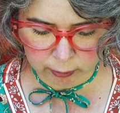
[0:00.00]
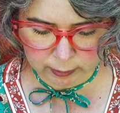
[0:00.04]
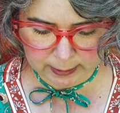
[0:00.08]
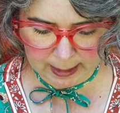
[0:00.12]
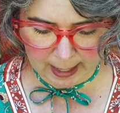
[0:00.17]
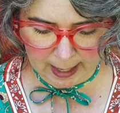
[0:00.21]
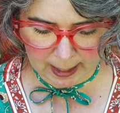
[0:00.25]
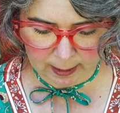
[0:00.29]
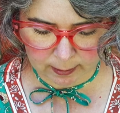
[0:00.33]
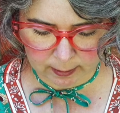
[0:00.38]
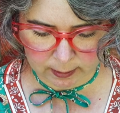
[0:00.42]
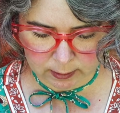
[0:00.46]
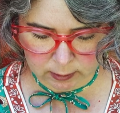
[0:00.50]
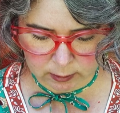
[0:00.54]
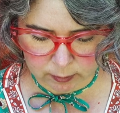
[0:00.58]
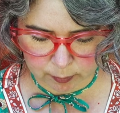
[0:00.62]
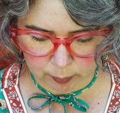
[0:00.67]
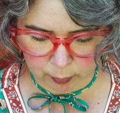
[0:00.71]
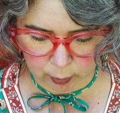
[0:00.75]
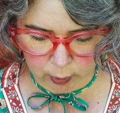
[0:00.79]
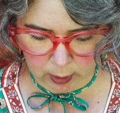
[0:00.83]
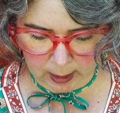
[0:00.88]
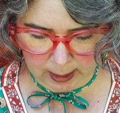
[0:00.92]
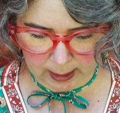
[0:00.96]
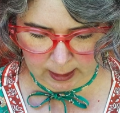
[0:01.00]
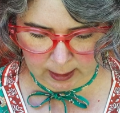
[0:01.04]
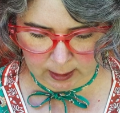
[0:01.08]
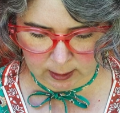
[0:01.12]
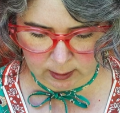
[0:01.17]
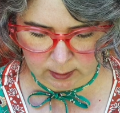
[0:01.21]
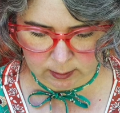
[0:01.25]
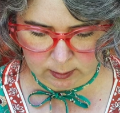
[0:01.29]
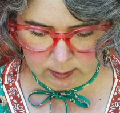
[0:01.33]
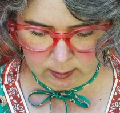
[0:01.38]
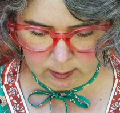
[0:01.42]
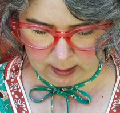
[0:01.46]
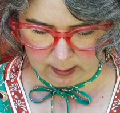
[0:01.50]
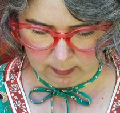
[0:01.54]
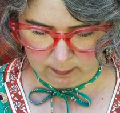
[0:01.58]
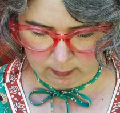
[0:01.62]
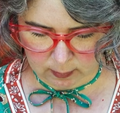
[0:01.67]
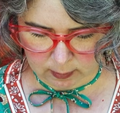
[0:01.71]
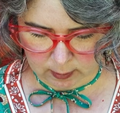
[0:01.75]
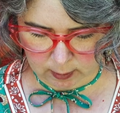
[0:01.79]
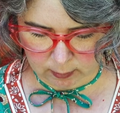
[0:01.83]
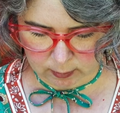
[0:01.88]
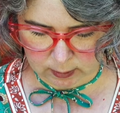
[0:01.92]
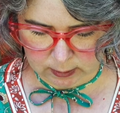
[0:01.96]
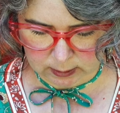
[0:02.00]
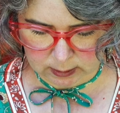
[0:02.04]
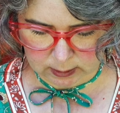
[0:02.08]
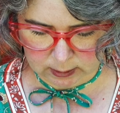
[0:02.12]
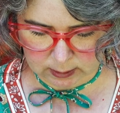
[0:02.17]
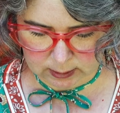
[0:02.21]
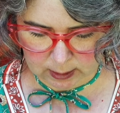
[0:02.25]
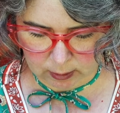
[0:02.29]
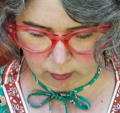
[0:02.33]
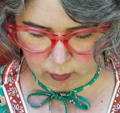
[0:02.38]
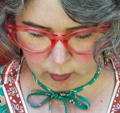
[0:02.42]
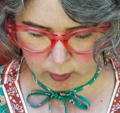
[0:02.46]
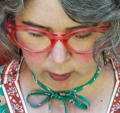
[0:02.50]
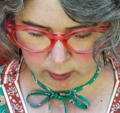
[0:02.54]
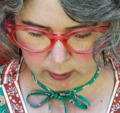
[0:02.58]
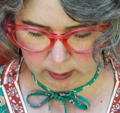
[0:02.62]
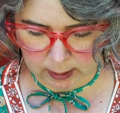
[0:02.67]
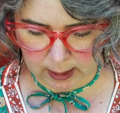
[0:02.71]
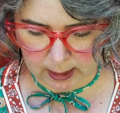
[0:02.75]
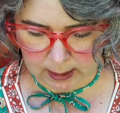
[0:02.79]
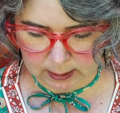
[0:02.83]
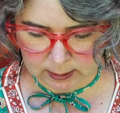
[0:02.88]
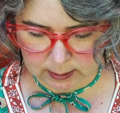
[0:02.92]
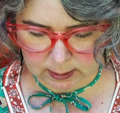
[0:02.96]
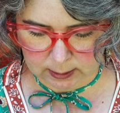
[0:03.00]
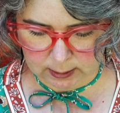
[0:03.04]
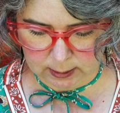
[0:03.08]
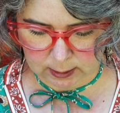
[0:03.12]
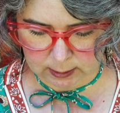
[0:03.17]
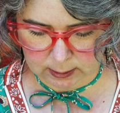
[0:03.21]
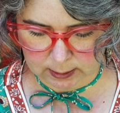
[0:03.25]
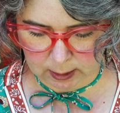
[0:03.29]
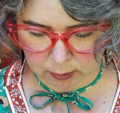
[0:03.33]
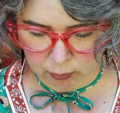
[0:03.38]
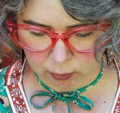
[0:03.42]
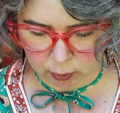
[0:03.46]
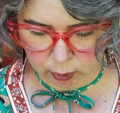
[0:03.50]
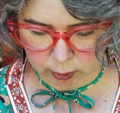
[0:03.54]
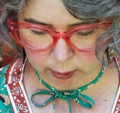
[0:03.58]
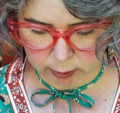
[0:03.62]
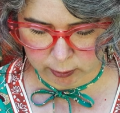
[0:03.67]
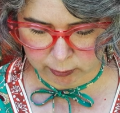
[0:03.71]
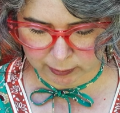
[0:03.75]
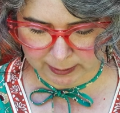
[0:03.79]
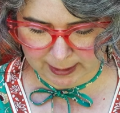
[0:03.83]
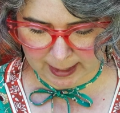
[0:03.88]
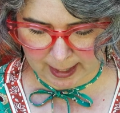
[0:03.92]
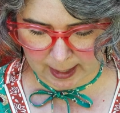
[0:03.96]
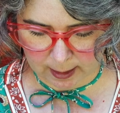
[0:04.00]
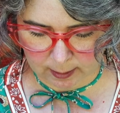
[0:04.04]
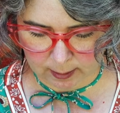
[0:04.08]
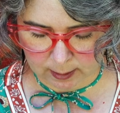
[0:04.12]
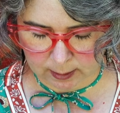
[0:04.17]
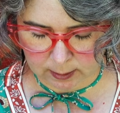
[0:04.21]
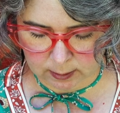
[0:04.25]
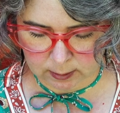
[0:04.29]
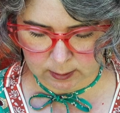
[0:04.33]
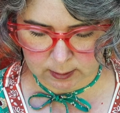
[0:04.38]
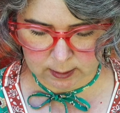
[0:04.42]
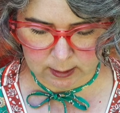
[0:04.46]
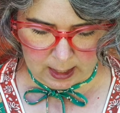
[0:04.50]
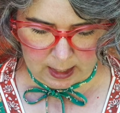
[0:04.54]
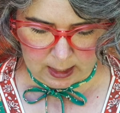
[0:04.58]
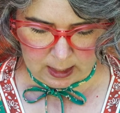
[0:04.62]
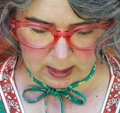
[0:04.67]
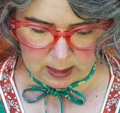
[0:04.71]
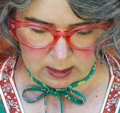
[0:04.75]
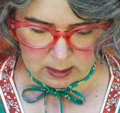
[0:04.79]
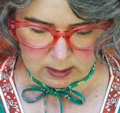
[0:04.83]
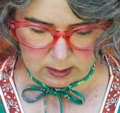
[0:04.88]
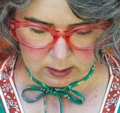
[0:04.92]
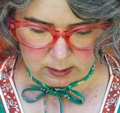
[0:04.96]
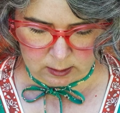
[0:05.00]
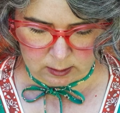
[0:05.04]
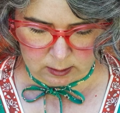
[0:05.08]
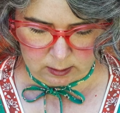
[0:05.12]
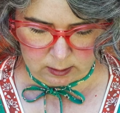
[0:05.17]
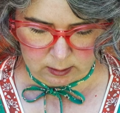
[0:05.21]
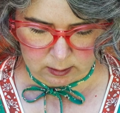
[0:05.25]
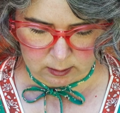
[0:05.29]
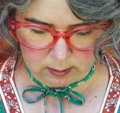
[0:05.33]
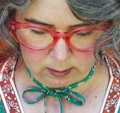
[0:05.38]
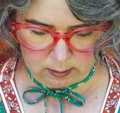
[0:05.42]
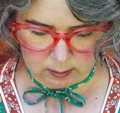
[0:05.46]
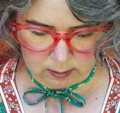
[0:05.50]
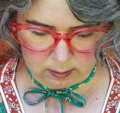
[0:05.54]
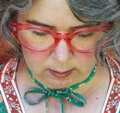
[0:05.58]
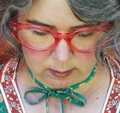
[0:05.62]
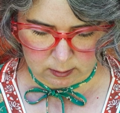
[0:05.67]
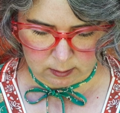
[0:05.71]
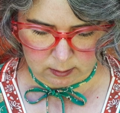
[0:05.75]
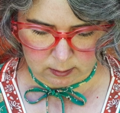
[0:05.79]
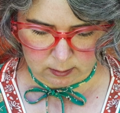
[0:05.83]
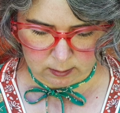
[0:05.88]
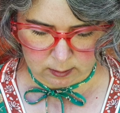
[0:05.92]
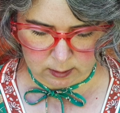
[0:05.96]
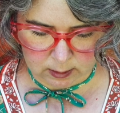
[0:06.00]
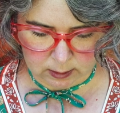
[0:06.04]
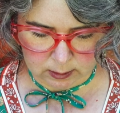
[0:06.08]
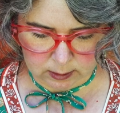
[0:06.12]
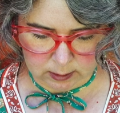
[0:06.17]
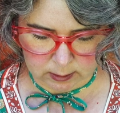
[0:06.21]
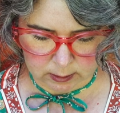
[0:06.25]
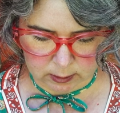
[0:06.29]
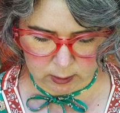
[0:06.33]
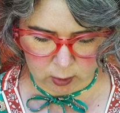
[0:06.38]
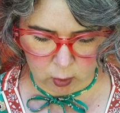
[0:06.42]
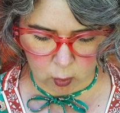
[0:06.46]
Talens brand. Even though, does this say Royal? Yes, it does say Royal Talens. And this is a